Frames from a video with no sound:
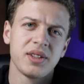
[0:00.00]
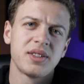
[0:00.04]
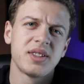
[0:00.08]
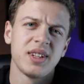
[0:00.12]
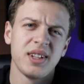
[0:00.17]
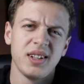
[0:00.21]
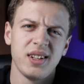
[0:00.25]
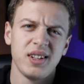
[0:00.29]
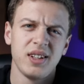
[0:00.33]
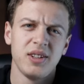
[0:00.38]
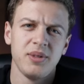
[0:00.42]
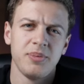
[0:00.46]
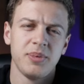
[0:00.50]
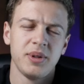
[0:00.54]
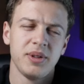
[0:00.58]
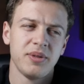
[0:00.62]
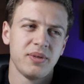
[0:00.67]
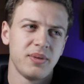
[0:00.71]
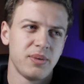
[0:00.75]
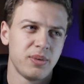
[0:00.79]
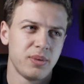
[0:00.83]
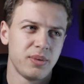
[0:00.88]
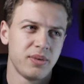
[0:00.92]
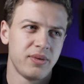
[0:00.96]
The ten eighty p
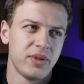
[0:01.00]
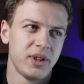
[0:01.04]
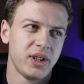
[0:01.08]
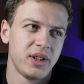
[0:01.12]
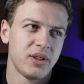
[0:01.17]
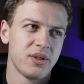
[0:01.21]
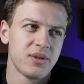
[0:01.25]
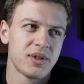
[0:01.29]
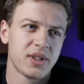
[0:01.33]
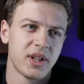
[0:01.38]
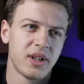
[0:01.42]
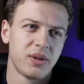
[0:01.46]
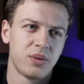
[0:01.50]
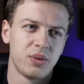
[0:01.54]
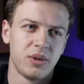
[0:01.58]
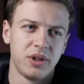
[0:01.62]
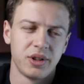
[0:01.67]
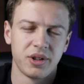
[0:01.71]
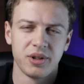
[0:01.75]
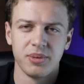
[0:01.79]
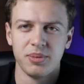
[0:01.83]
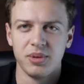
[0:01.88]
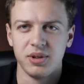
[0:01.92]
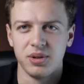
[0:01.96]
videos are
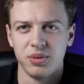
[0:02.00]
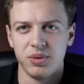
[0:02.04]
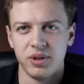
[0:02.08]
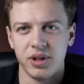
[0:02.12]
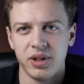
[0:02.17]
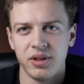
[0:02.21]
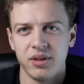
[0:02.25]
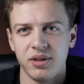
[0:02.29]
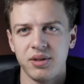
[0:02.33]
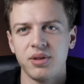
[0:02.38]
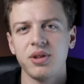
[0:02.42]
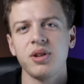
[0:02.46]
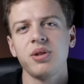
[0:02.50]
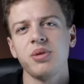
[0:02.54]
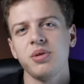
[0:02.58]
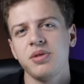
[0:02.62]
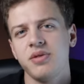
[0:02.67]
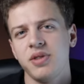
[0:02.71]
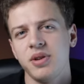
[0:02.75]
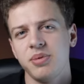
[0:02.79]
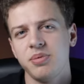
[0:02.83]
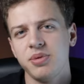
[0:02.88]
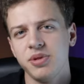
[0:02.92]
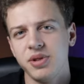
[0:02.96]
workable with. You know,
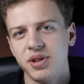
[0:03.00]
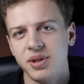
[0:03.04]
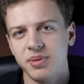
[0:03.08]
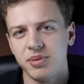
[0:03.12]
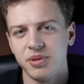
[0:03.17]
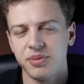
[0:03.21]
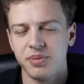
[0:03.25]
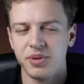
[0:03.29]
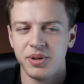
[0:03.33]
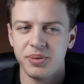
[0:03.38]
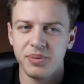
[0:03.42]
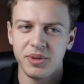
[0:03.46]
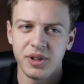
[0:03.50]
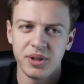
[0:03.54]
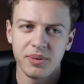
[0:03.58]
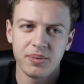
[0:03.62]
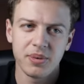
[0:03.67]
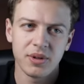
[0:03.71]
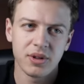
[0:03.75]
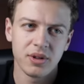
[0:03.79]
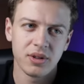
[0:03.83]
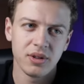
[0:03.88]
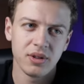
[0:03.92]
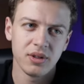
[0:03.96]
if I put them on Premiere
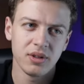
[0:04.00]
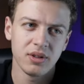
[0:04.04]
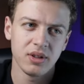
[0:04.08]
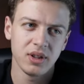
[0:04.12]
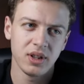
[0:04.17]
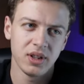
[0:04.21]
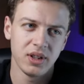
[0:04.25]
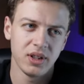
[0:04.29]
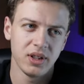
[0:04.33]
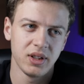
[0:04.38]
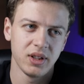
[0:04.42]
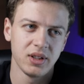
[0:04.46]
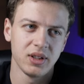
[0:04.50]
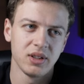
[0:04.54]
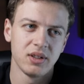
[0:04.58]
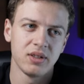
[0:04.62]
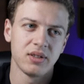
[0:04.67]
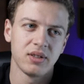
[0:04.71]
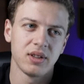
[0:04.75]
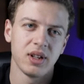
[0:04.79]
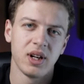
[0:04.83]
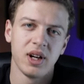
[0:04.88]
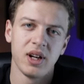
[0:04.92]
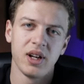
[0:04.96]
Pro and
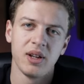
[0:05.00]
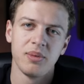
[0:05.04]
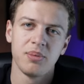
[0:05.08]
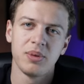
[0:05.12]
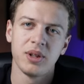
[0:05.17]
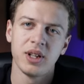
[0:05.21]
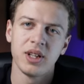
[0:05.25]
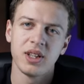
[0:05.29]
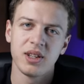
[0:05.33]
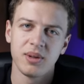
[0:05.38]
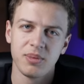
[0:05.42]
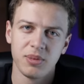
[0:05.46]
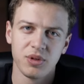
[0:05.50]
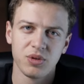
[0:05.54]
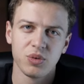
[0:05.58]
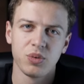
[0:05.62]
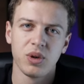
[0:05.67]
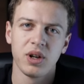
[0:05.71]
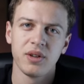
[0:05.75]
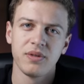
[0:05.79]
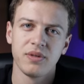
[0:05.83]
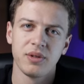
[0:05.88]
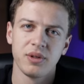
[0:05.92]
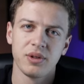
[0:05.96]
I play them on
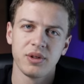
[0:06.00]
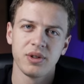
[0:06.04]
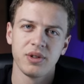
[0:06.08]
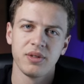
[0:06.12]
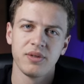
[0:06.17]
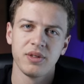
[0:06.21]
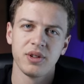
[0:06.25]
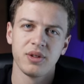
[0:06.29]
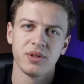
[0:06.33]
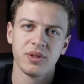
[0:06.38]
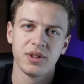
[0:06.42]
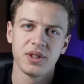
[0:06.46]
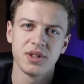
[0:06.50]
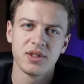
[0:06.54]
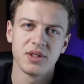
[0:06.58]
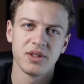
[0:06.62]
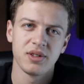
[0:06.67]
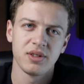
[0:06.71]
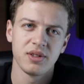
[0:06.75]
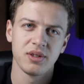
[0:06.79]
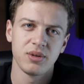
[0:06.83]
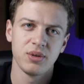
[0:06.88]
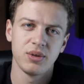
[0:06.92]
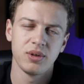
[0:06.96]
one fourth of the
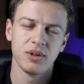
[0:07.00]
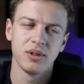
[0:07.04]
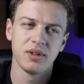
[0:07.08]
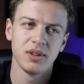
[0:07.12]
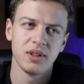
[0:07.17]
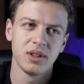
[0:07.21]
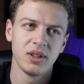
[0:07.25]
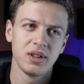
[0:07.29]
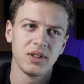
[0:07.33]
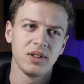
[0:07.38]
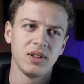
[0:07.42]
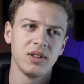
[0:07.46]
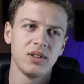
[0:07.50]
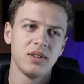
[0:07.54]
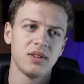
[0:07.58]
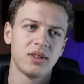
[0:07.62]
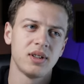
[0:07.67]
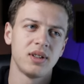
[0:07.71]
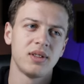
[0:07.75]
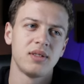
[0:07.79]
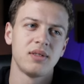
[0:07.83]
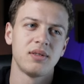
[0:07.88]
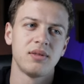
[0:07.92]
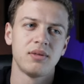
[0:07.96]
original quality,
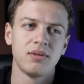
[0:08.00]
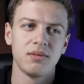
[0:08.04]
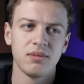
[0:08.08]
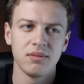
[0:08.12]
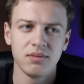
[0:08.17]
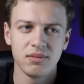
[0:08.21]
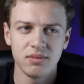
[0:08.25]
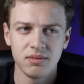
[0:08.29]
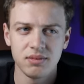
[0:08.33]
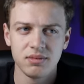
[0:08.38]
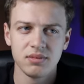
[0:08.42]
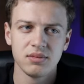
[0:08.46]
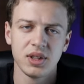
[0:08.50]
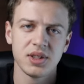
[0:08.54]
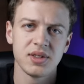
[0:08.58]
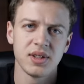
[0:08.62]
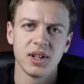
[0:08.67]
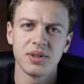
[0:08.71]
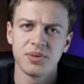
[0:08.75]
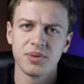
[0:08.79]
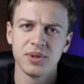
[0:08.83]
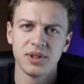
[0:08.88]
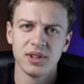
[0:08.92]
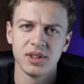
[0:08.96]
then it's
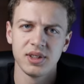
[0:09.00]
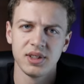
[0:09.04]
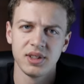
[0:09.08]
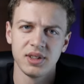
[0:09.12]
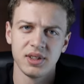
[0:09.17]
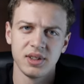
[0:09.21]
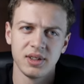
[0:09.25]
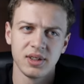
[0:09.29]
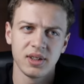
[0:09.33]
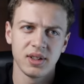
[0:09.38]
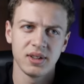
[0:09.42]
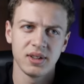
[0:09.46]
not really